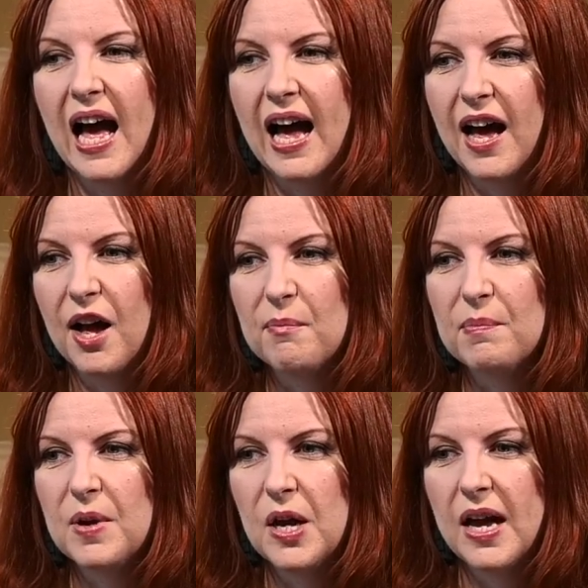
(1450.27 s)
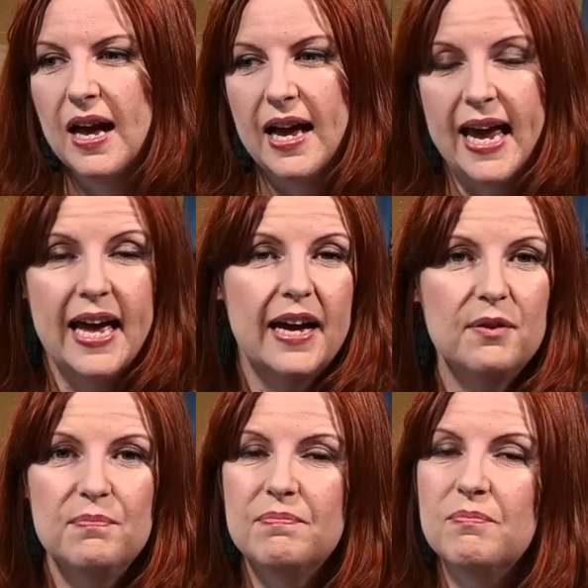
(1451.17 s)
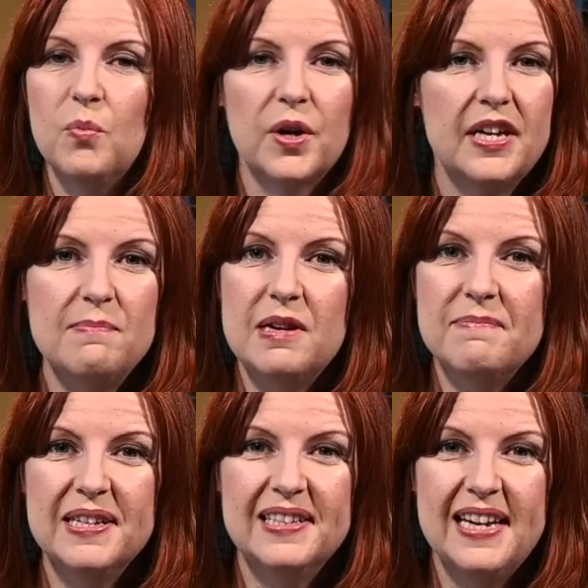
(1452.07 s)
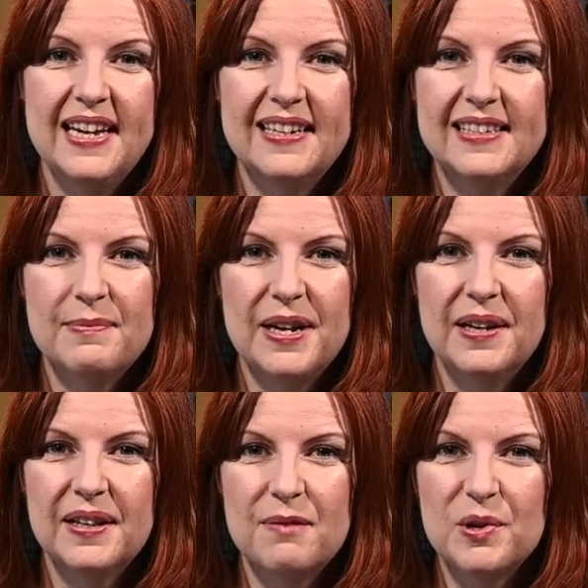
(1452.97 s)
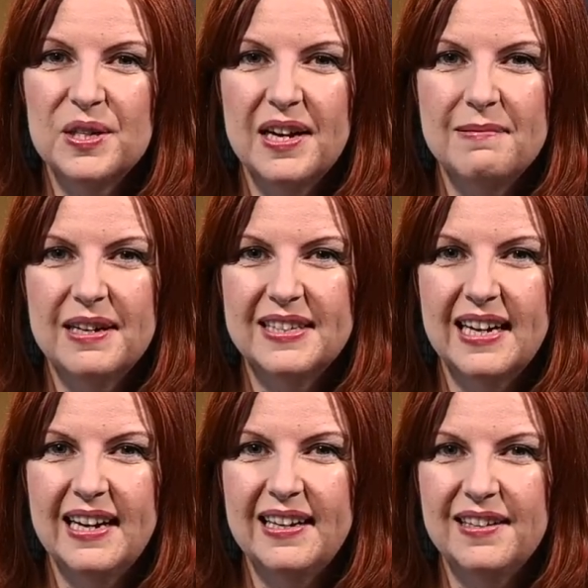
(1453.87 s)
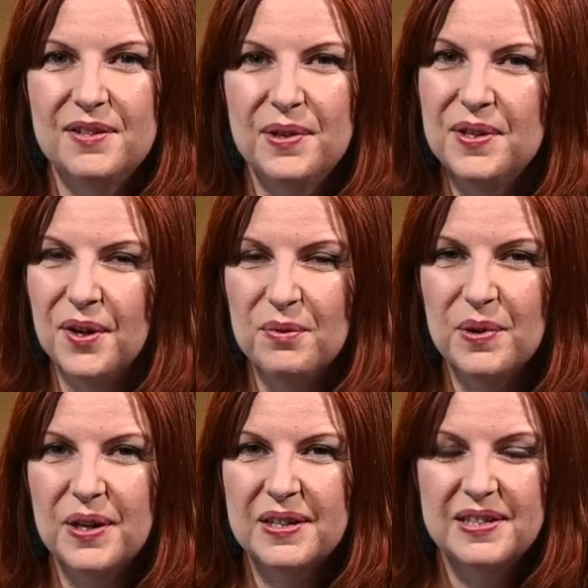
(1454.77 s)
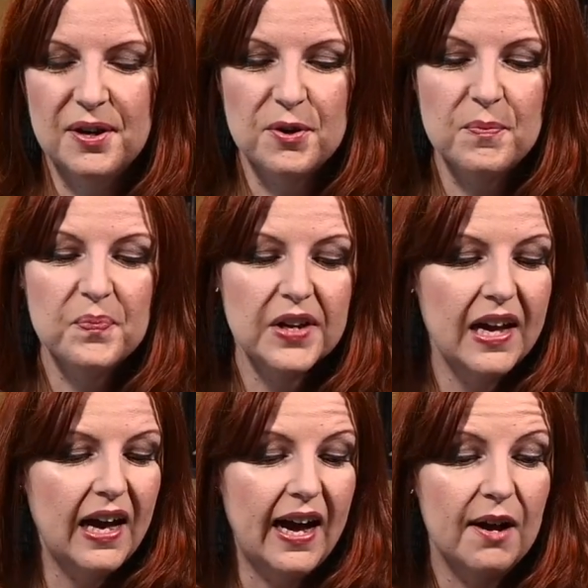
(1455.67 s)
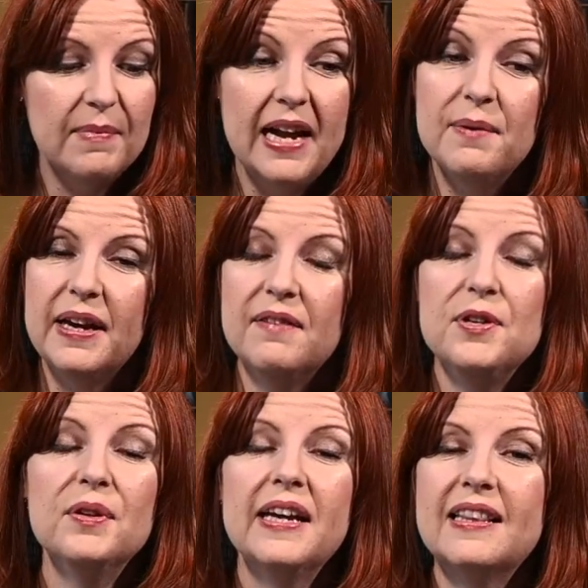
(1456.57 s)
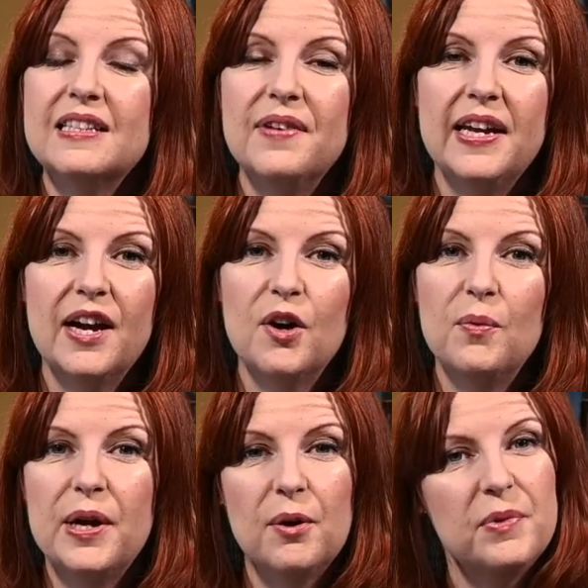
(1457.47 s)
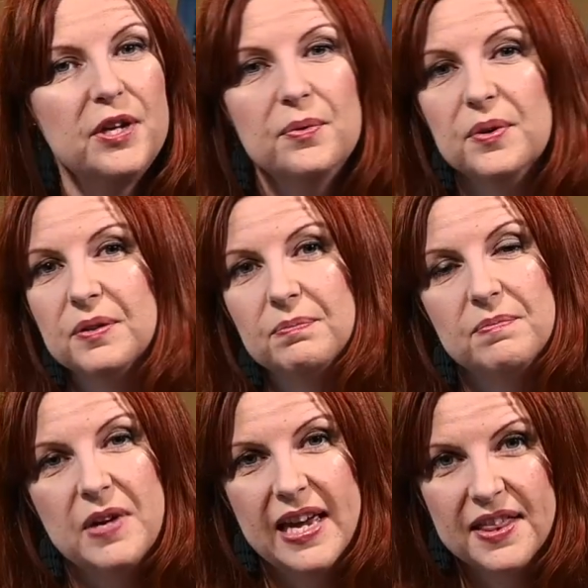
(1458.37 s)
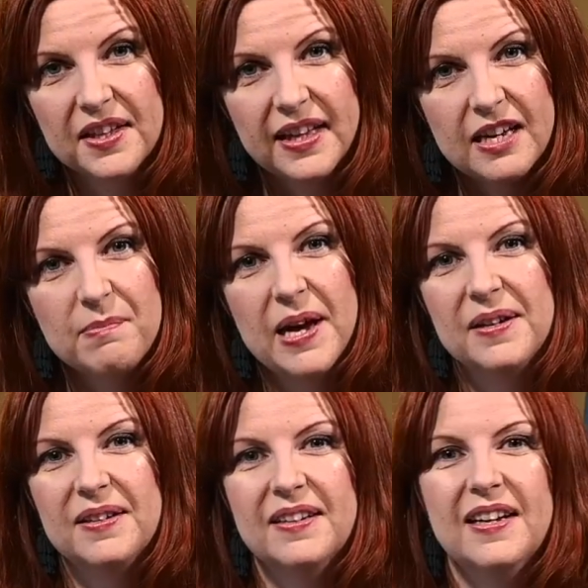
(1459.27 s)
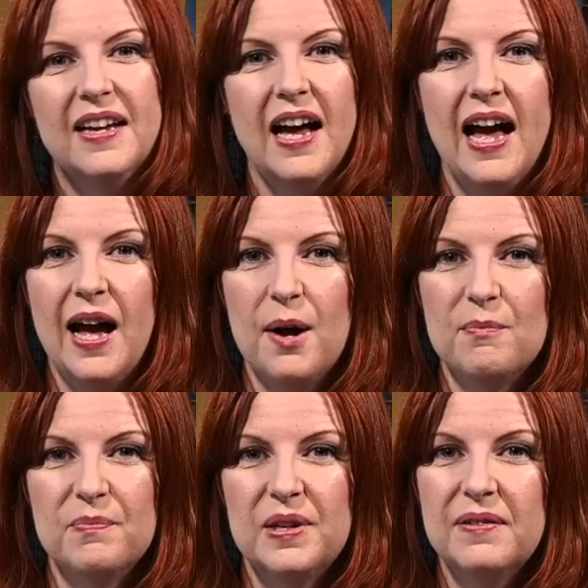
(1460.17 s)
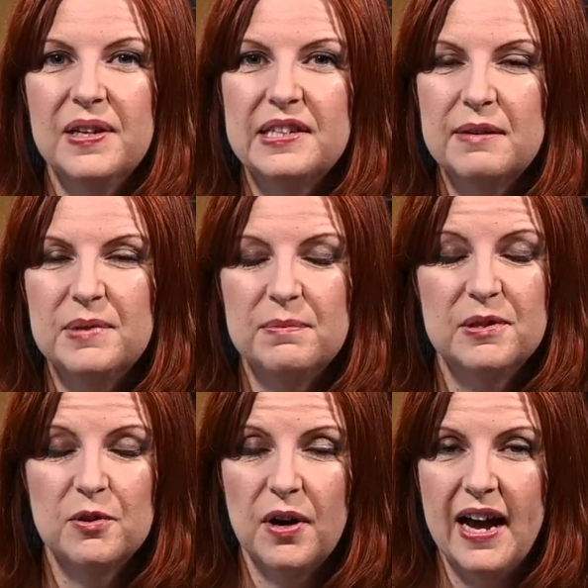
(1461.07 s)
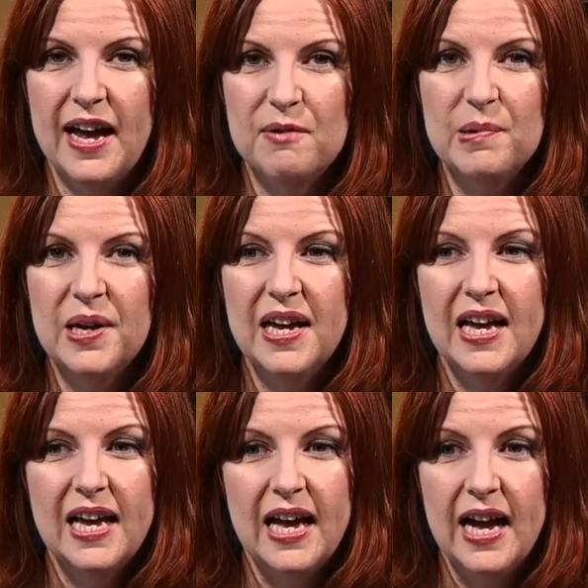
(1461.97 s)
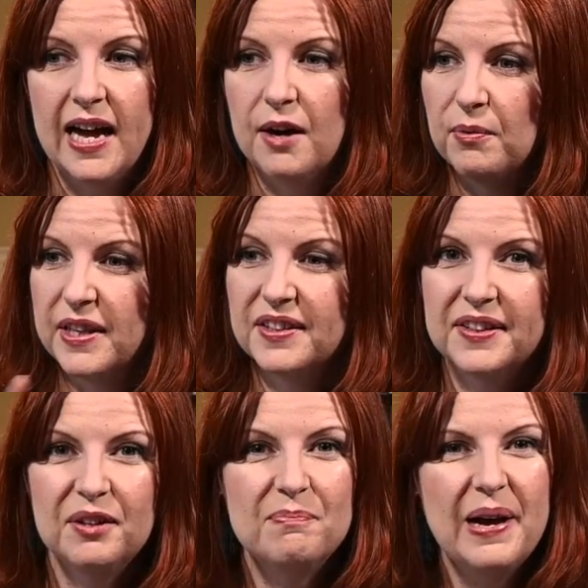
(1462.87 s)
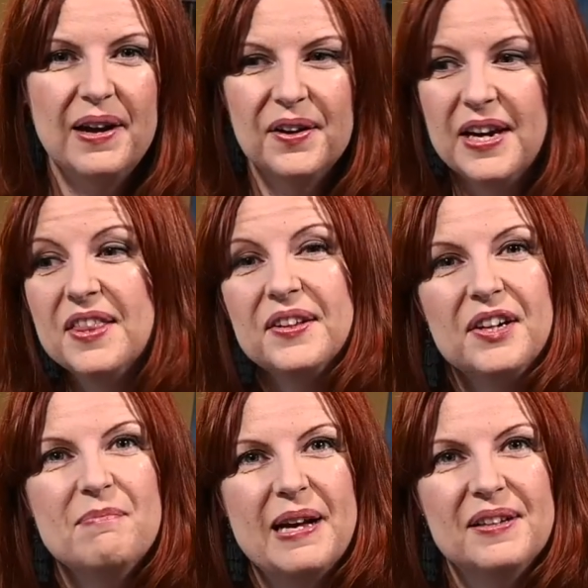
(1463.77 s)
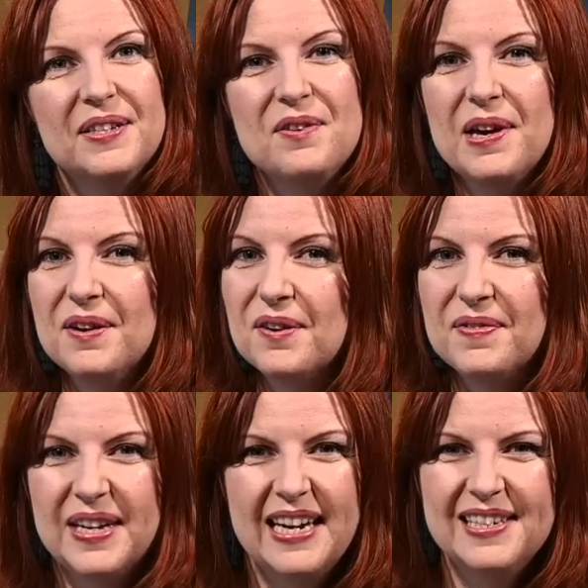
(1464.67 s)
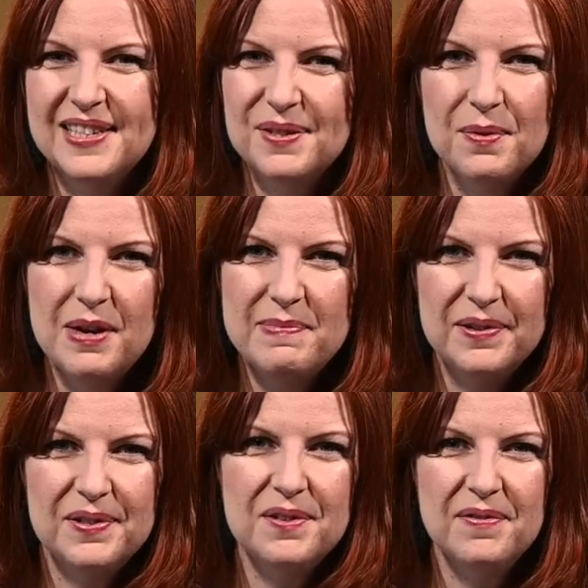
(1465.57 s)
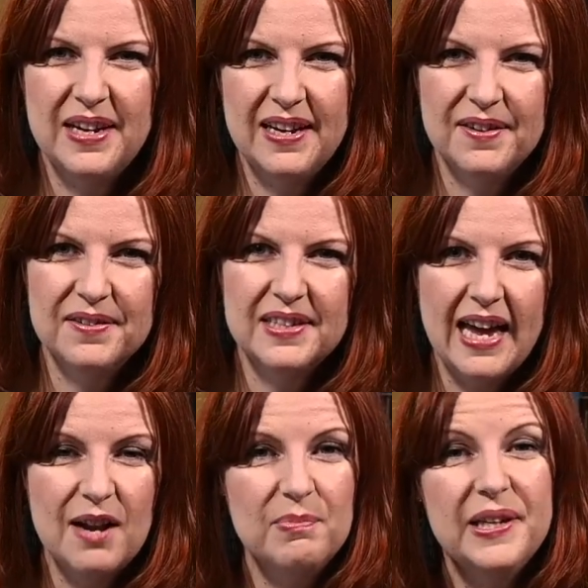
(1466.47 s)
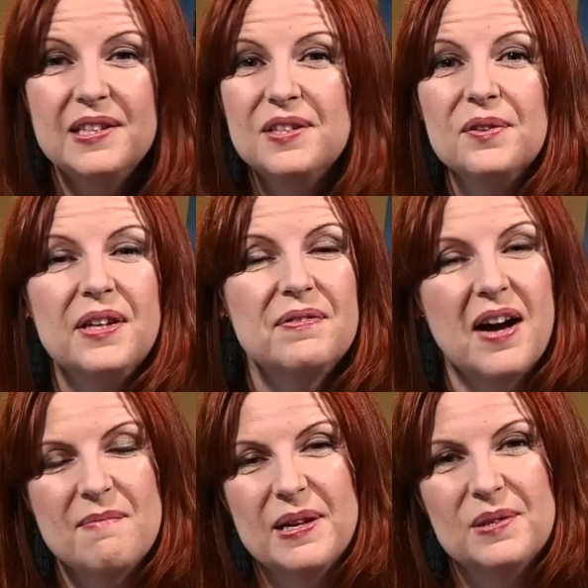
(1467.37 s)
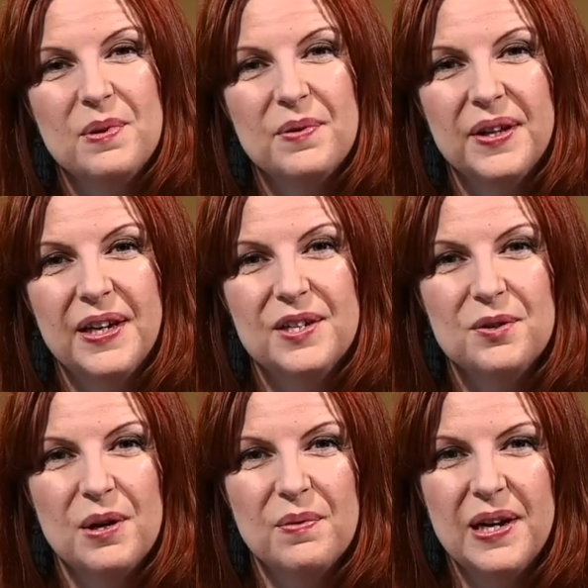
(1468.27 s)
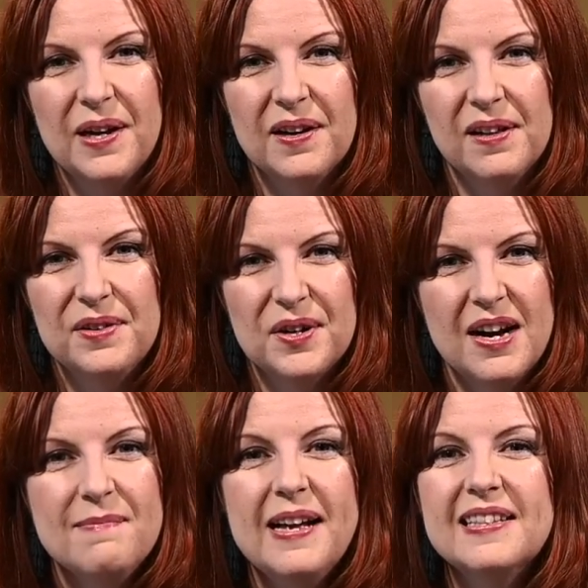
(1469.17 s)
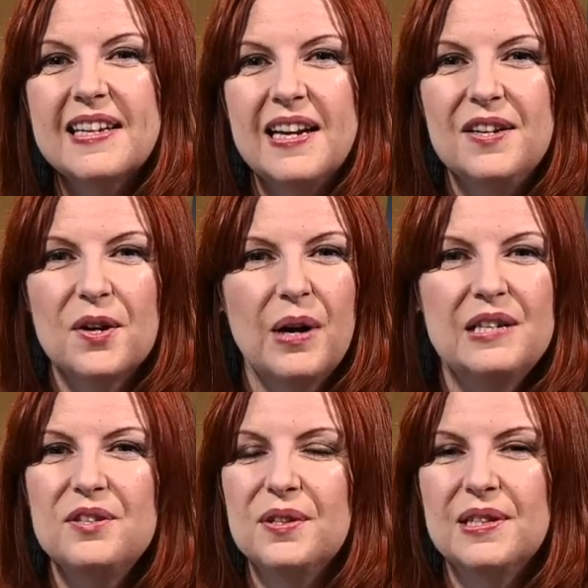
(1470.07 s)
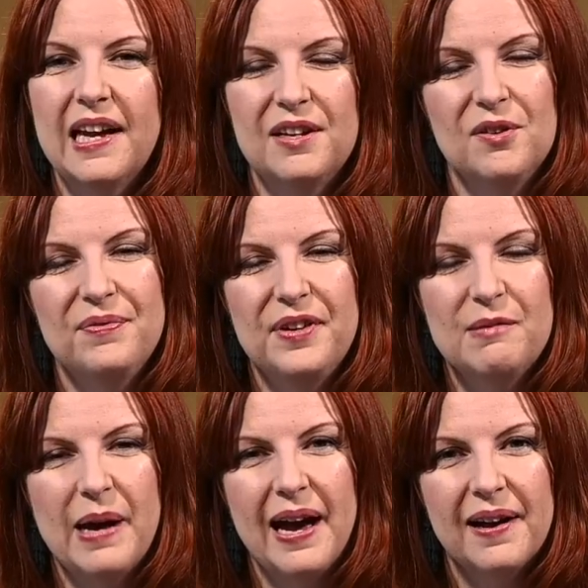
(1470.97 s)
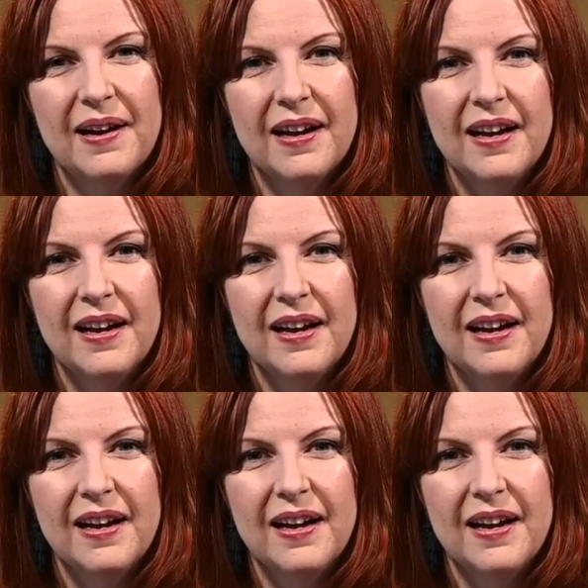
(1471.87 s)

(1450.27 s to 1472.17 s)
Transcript: And we're keeping busy and spending a lot more time outside and doing yard work. So anyway, if you like this video, we hope that you will hit the like button, give us a subscribe, ring the little bell or hit the little bell so you get notifications when we post new videos. And please do leave comments. We really enjoy reading all of your comments, getting your questions and your feedback.